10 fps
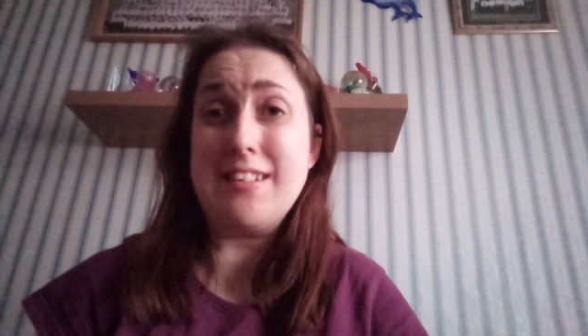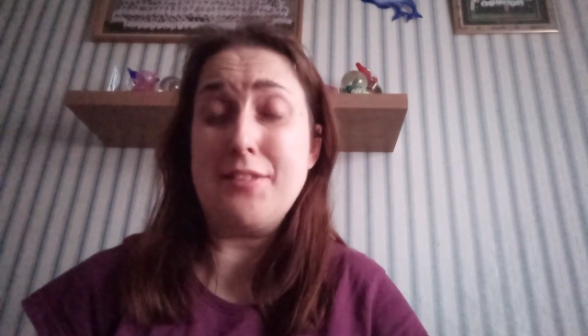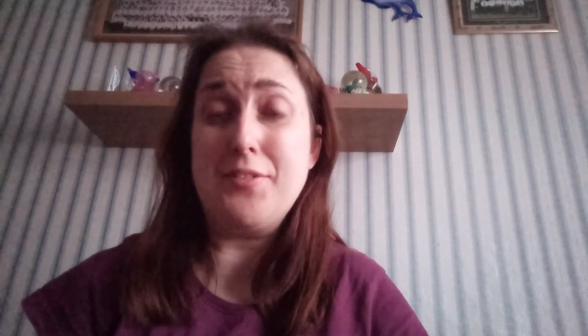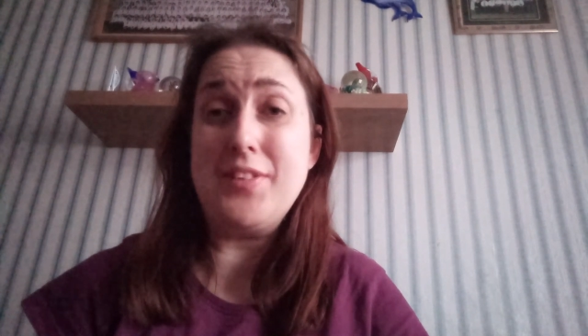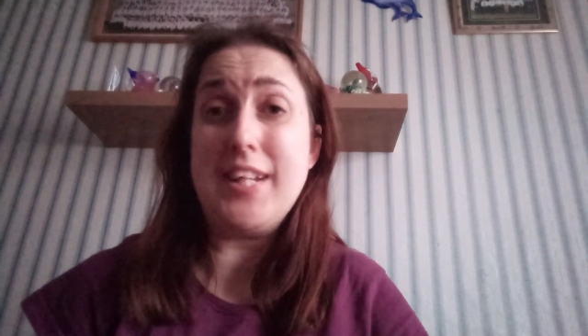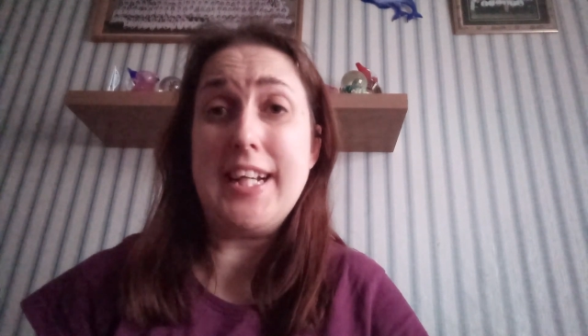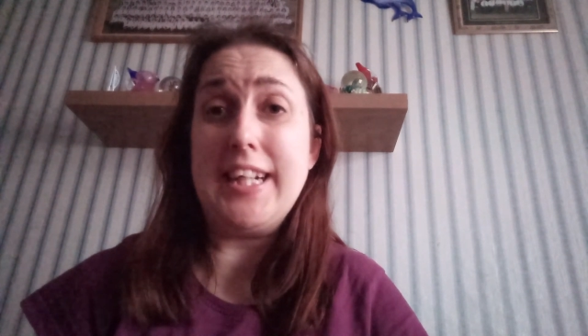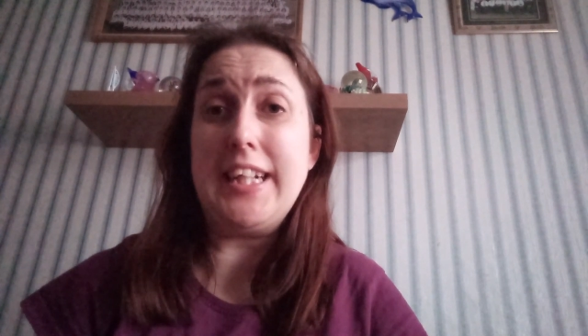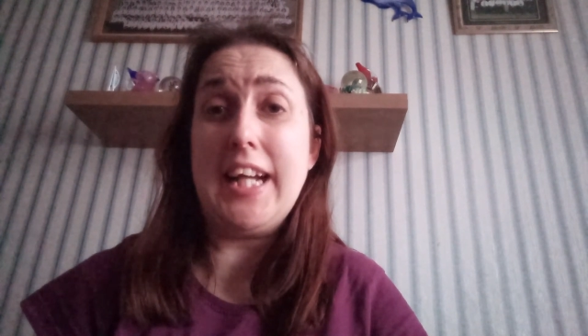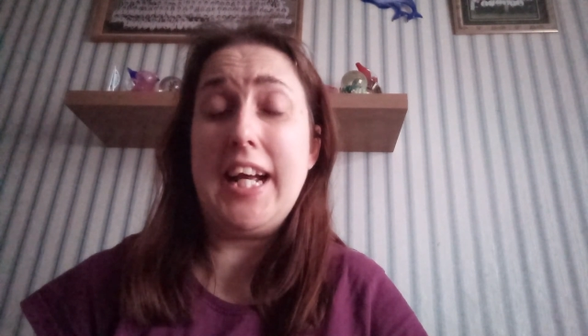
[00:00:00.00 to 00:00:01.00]

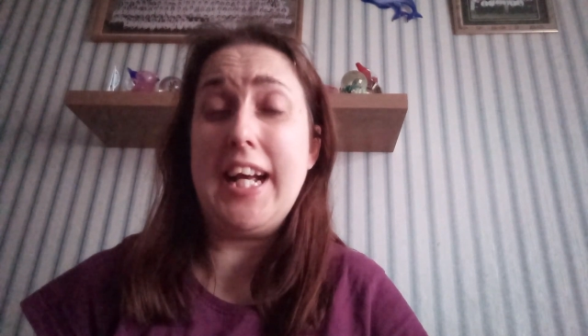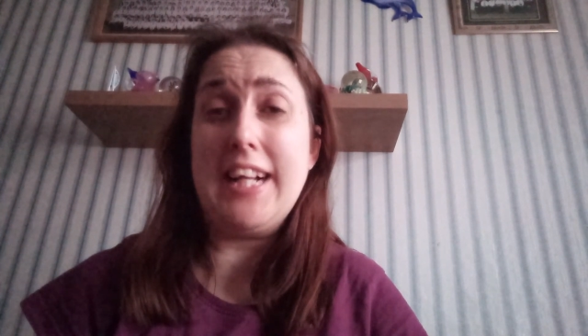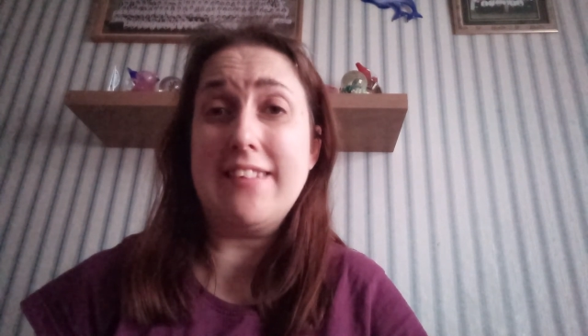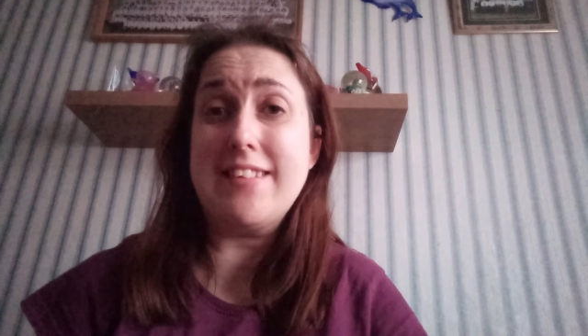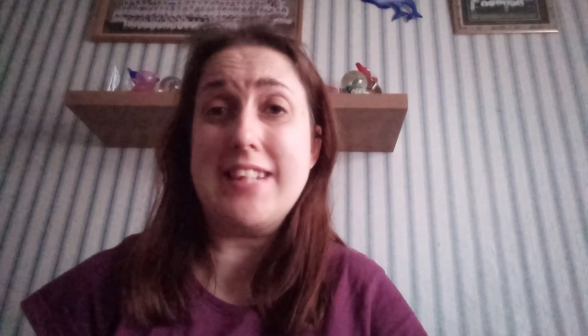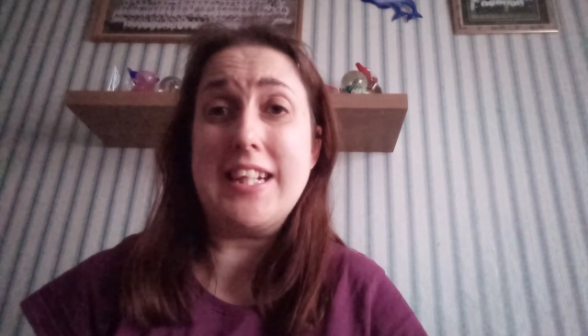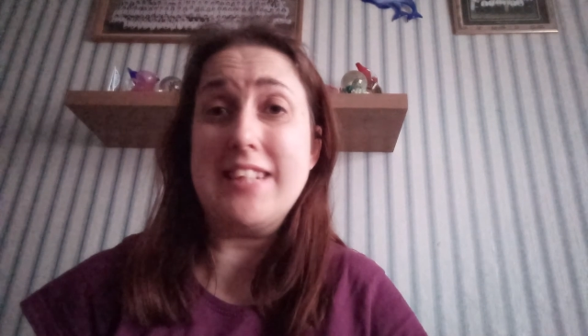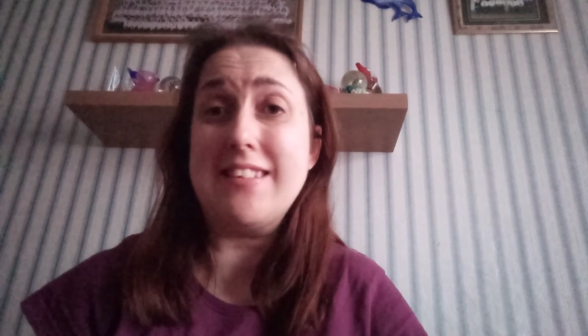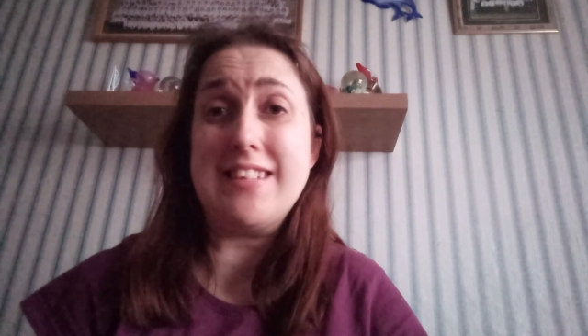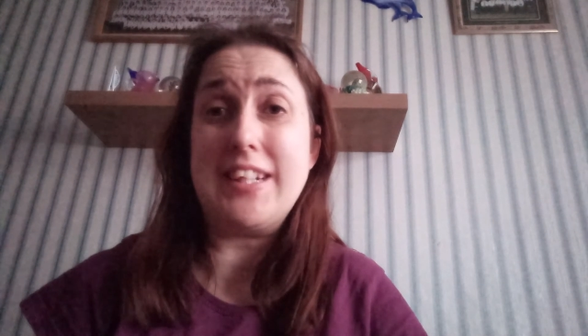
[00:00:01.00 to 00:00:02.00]
Sunday at
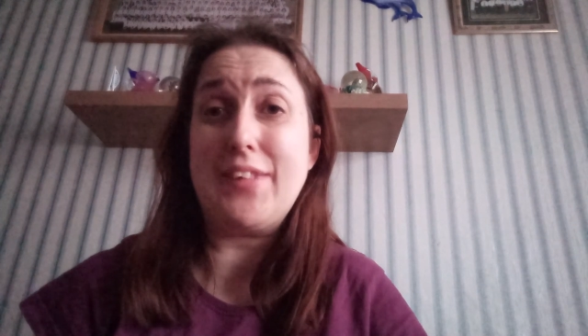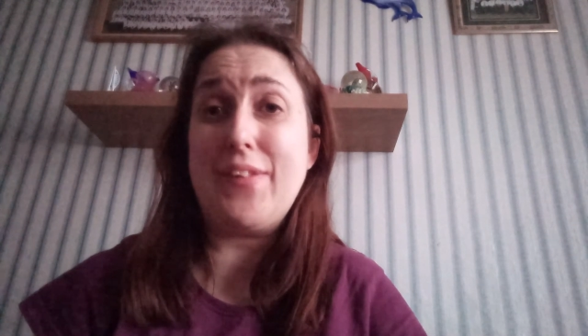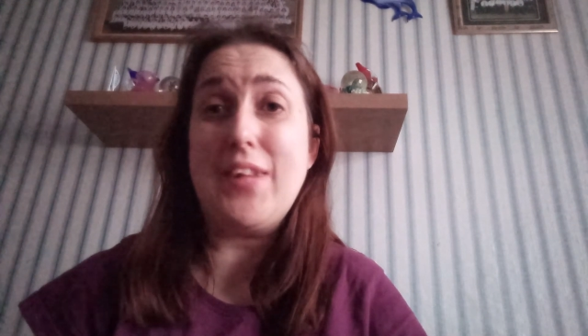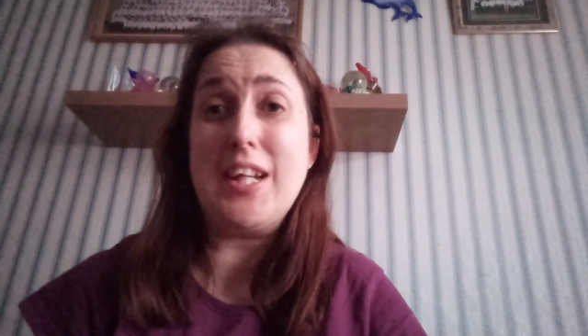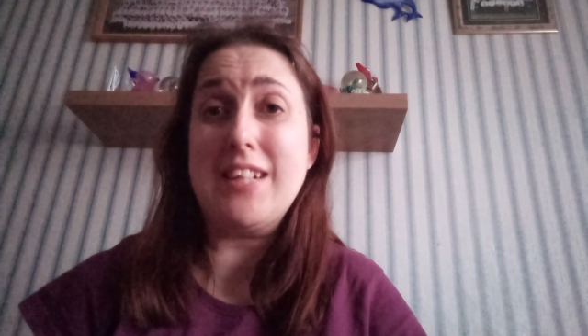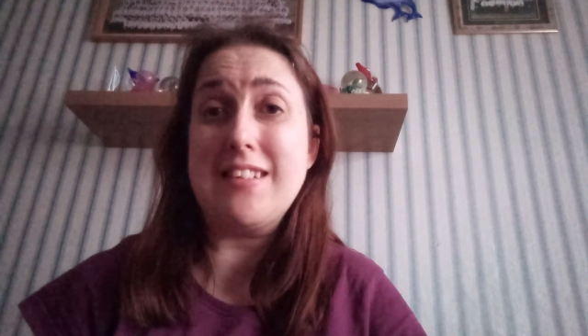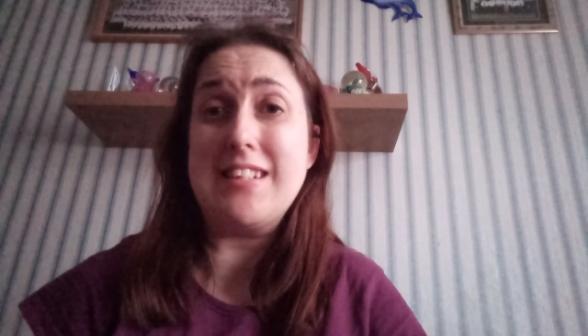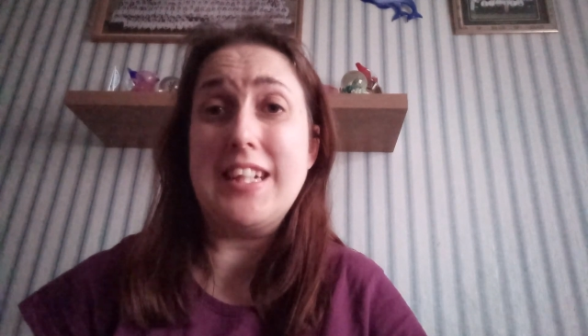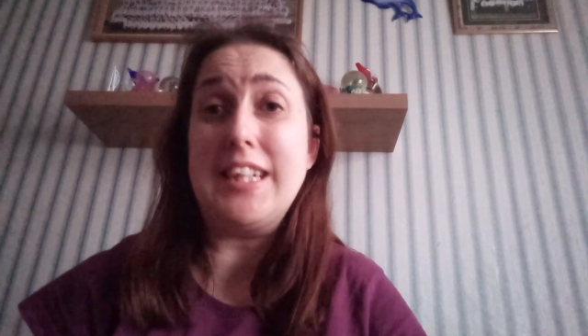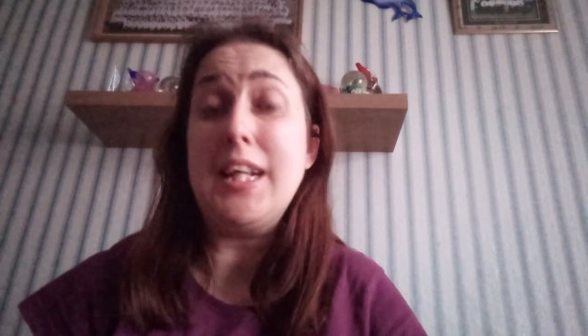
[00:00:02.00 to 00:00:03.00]

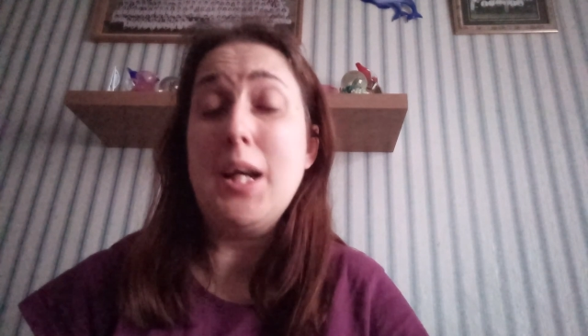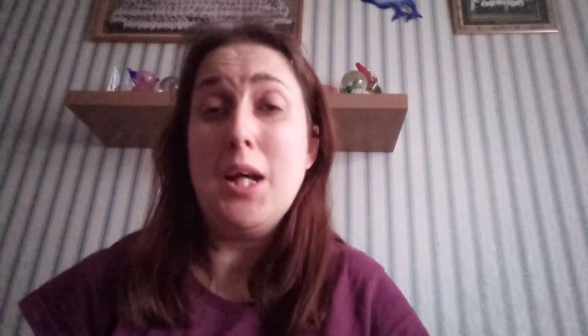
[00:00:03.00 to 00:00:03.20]
6.30pm.